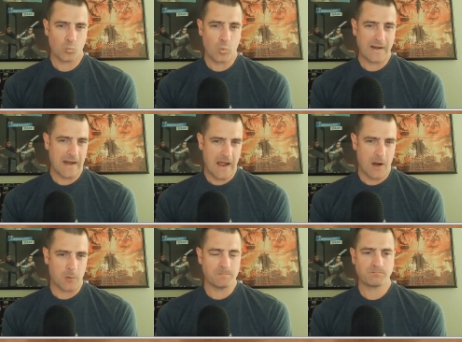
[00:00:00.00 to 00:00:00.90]
right
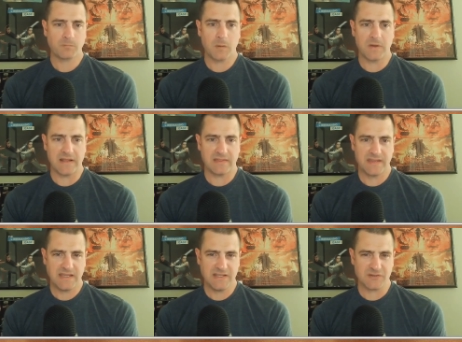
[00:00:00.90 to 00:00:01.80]
now, but I
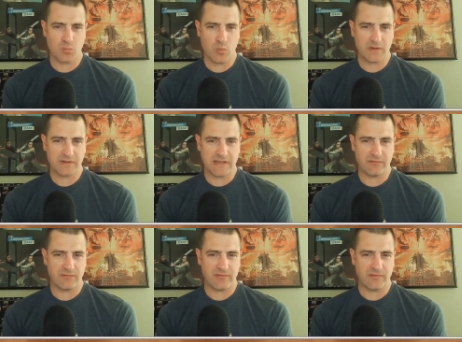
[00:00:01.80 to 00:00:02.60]
think he's really